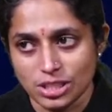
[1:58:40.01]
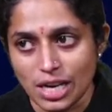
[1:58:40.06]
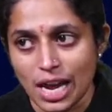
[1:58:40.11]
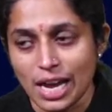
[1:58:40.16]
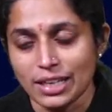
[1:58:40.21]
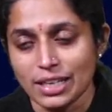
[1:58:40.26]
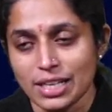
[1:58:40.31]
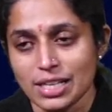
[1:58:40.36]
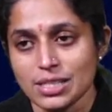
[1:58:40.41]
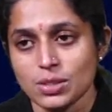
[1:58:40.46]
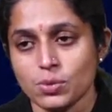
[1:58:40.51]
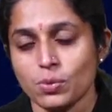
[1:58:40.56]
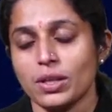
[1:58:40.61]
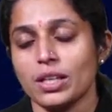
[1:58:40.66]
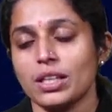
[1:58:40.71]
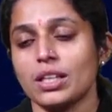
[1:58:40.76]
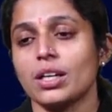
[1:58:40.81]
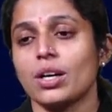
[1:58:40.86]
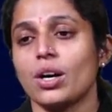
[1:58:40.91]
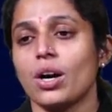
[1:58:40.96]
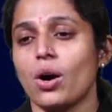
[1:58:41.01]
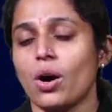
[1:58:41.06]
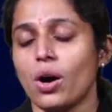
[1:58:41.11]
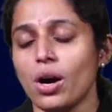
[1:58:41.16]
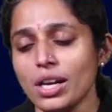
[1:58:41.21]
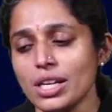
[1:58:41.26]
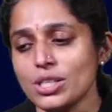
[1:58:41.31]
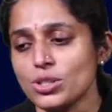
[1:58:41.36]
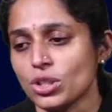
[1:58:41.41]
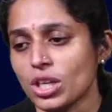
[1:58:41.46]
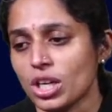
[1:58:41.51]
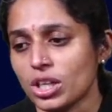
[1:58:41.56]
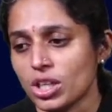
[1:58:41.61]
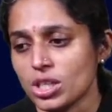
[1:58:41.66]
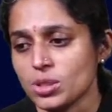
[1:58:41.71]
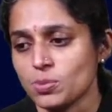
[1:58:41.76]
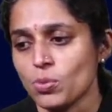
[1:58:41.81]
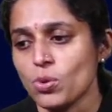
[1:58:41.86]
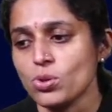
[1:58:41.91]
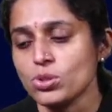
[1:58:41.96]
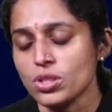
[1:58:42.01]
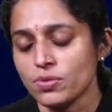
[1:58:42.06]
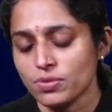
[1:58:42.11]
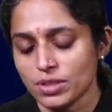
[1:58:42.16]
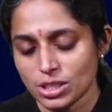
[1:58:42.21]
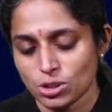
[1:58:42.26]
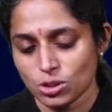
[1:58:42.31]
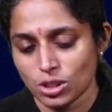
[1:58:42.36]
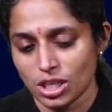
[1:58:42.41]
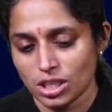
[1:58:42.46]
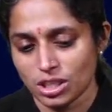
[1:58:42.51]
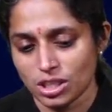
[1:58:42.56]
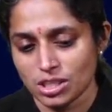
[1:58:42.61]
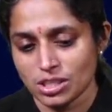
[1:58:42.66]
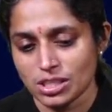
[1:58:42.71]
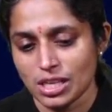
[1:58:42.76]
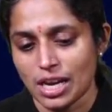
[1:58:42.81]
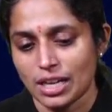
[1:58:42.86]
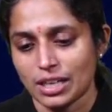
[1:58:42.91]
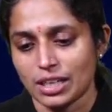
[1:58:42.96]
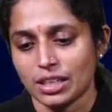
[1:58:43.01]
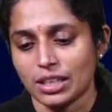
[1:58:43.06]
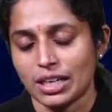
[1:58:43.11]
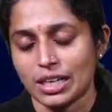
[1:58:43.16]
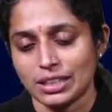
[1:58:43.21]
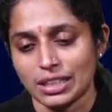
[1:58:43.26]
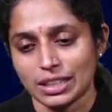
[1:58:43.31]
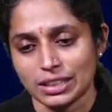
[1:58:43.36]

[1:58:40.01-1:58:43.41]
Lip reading: channels where all educators, most of the educators are